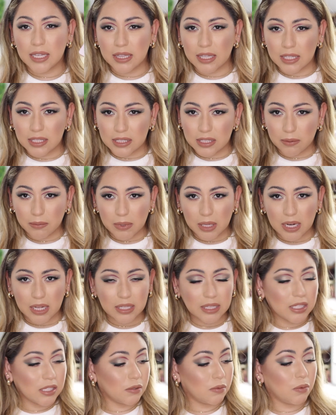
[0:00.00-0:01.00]
I think something
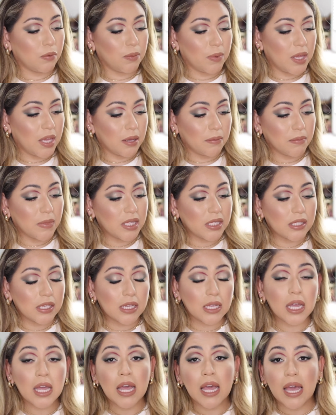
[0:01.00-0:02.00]
like this would be
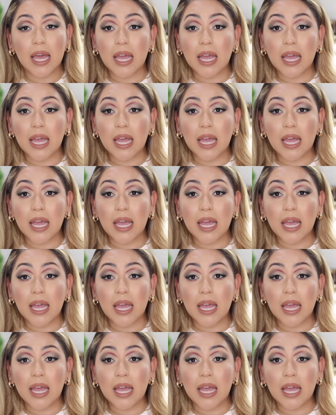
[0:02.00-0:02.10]
amazing.